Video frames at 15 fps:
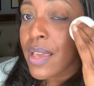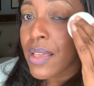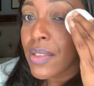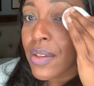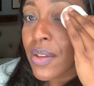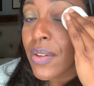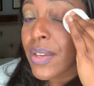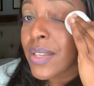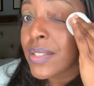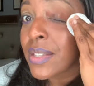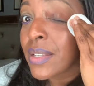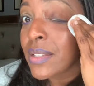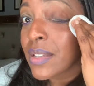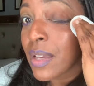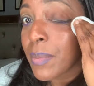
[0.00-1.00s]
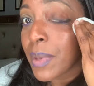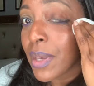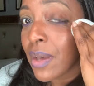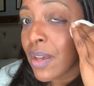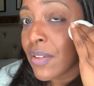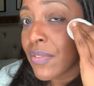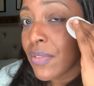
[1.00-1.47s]
Look how easy it's coming
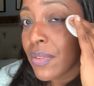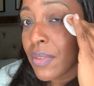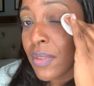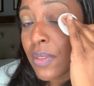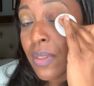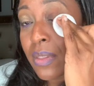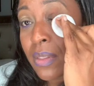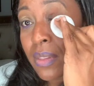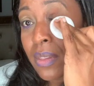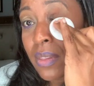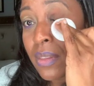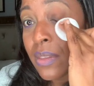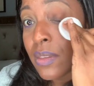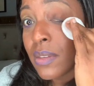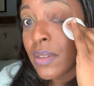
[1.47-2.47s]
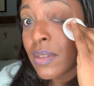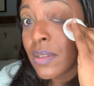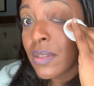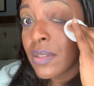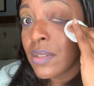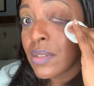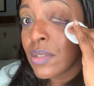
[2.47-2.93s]
off.
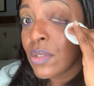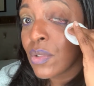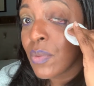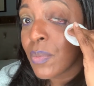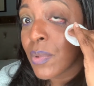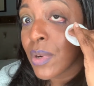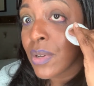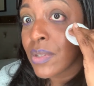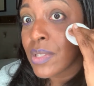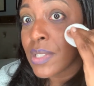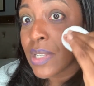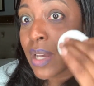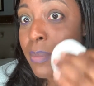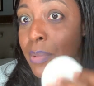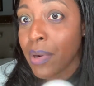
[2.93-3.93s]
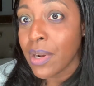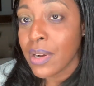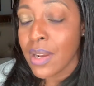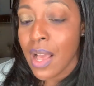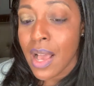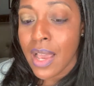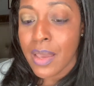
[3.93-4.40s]
Super
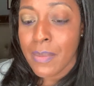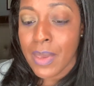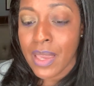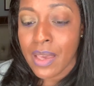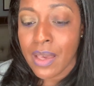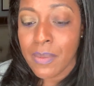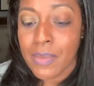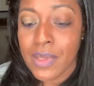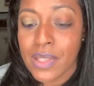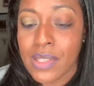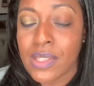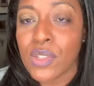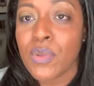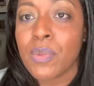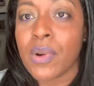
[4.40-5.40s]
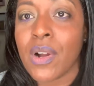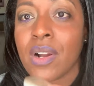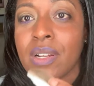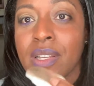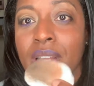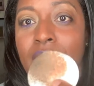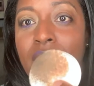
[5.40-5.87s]
stubborn eye makeup. It's super hard
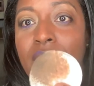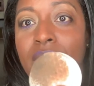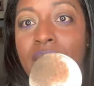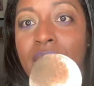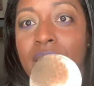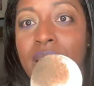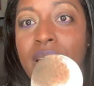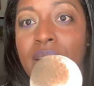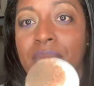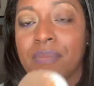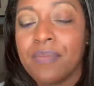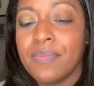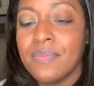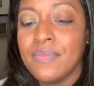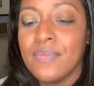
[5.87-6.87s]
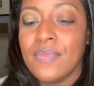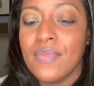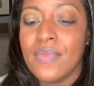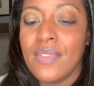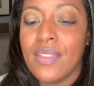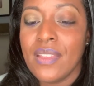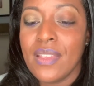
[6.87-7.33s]
to get out. Look at that.
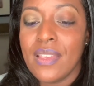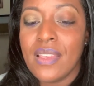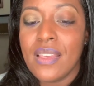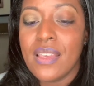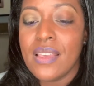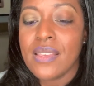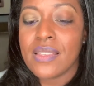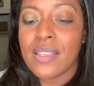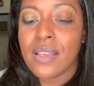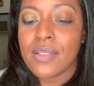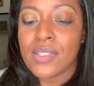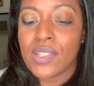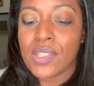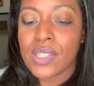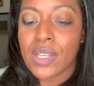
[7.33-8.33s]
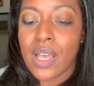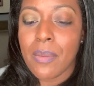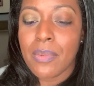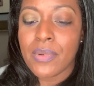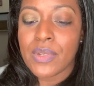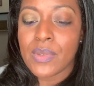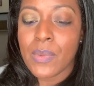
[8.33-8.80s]
So that's just a
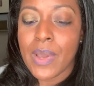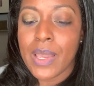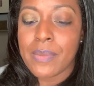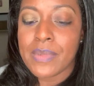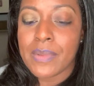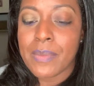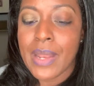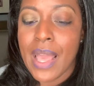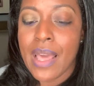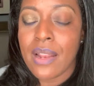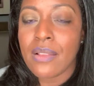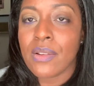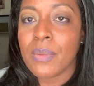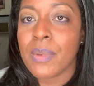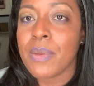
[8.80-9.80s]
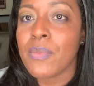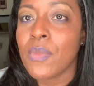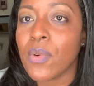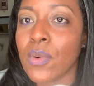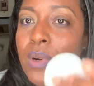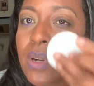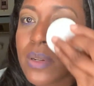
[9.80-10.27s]
couple of swipes. I'm gonna add a little bit
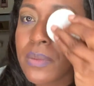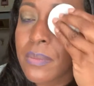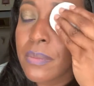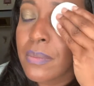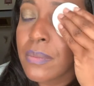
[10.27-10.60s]
more.